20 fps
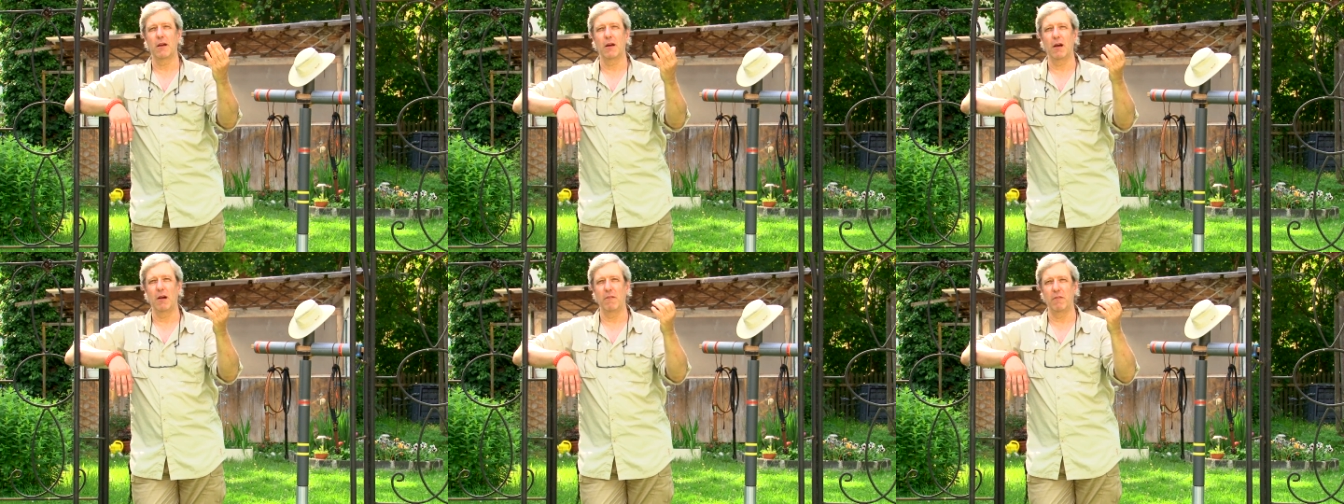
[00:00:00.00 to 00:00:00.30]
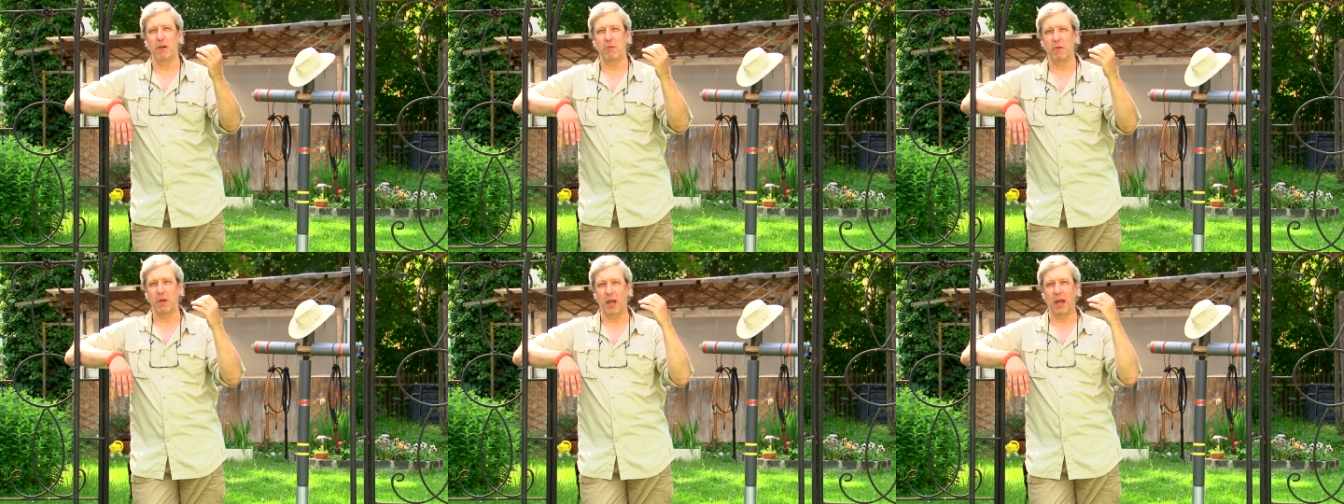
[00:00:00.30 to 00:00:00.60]
a
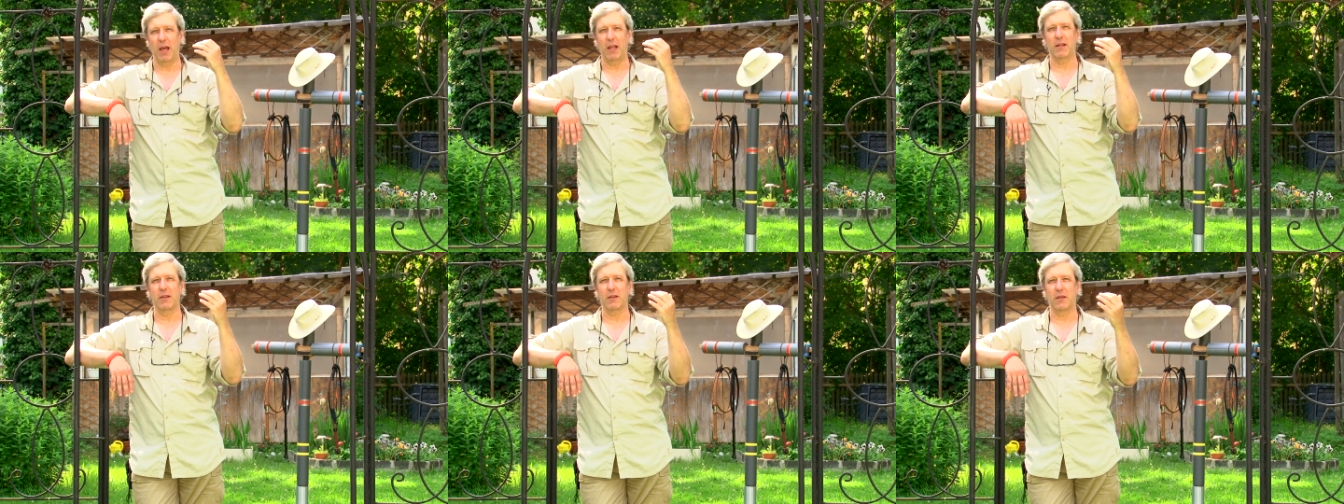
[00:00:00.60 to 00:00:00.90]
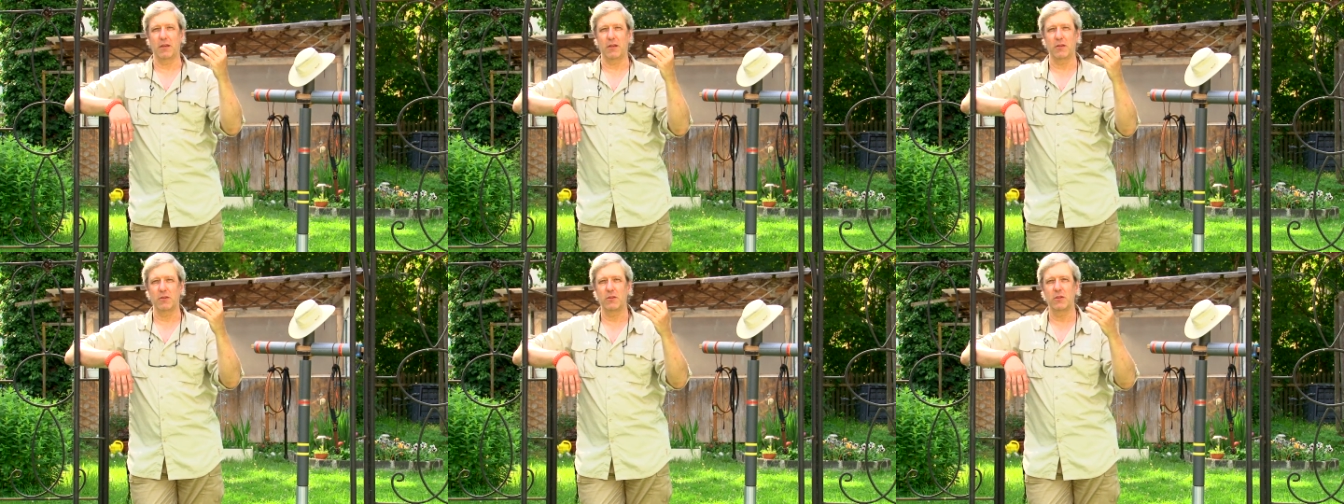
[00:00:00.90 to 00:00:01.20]
very
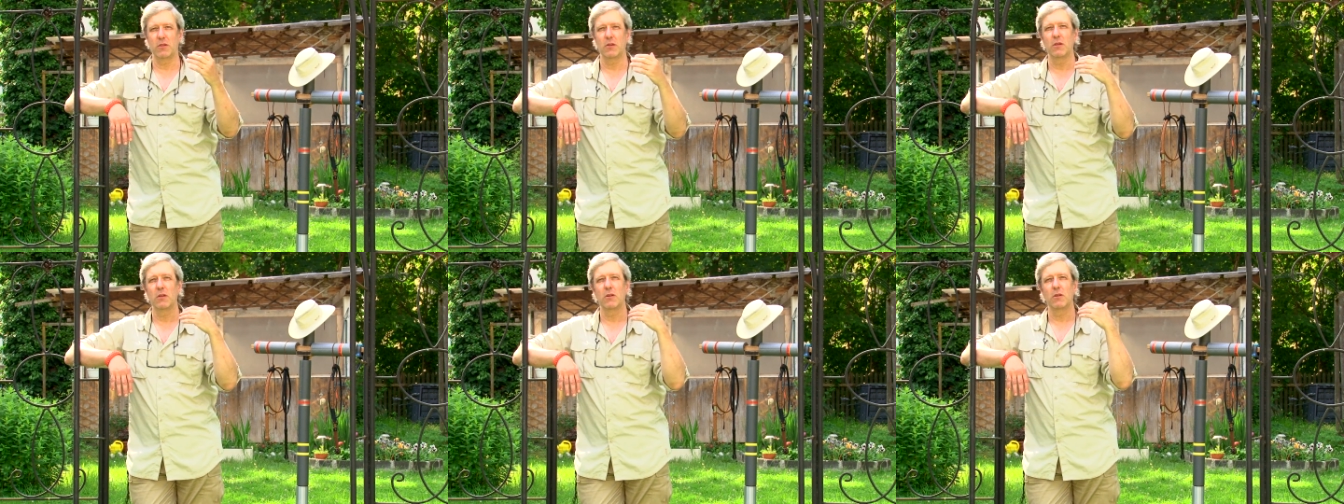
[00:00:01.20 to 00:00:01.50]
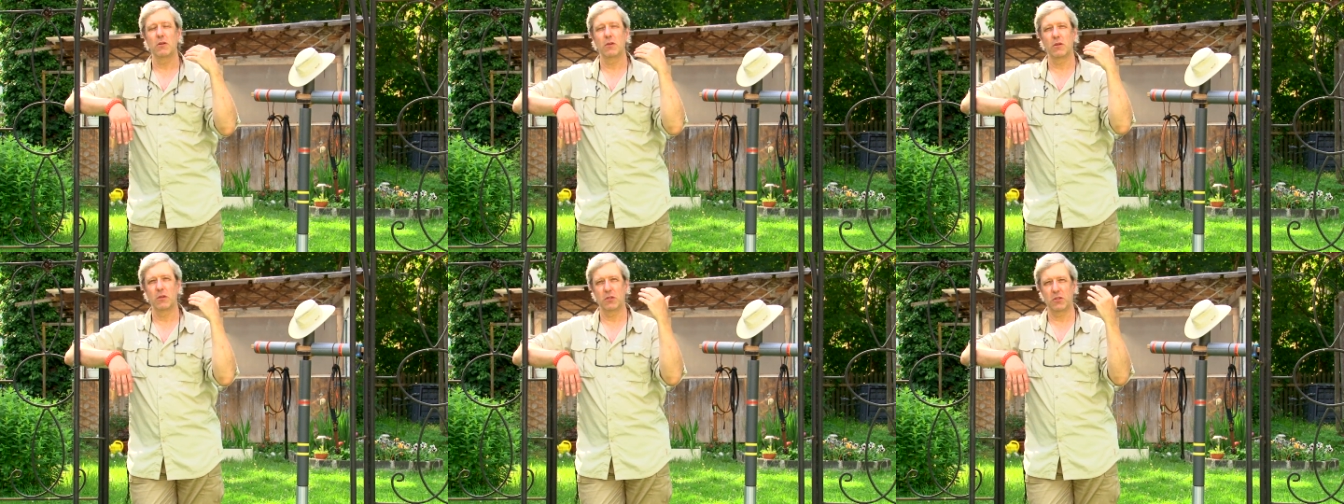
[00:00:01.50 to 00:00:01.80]
elegant
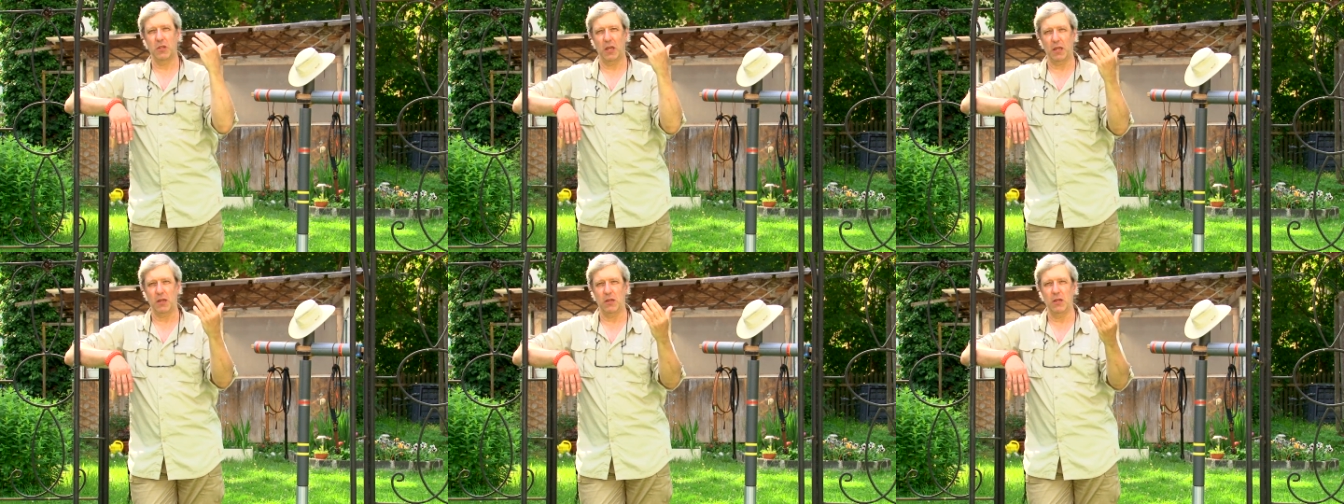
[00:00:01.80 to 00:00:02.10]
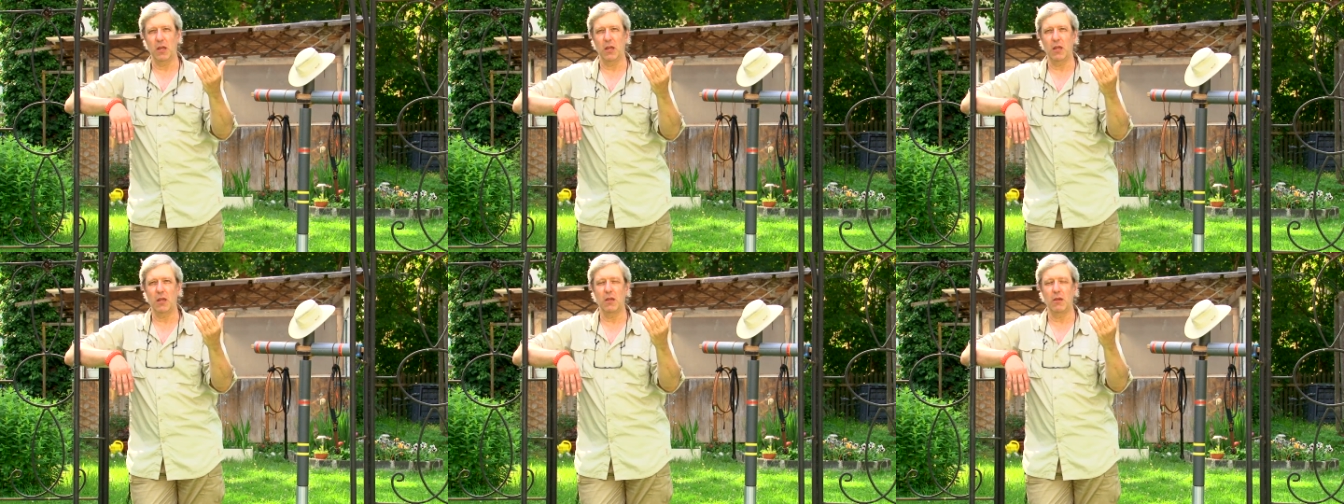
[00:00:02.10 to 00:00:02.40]

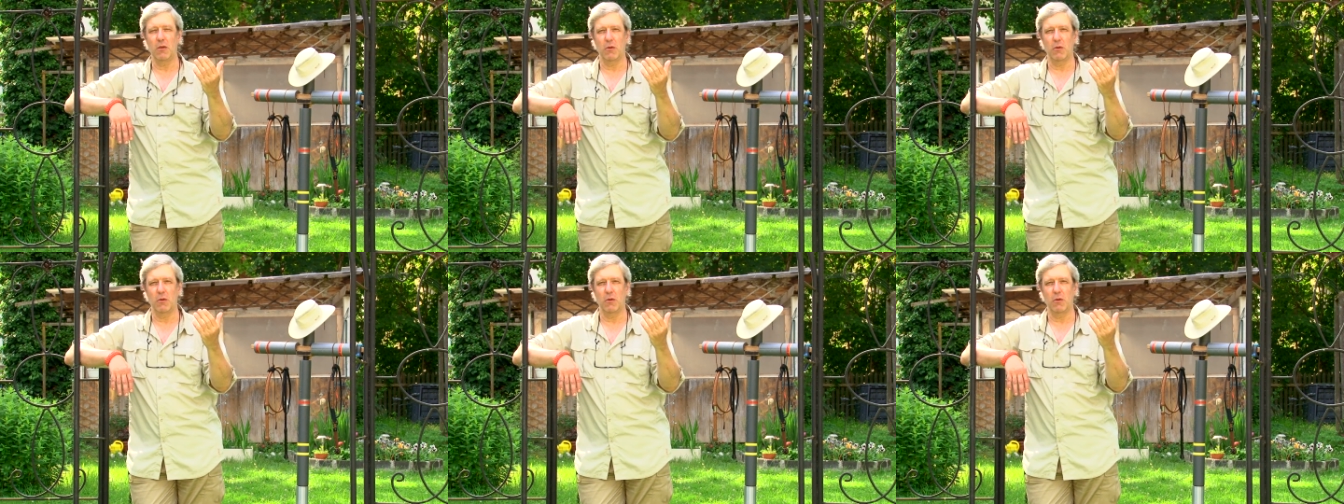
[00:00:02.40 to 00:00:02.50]
technique.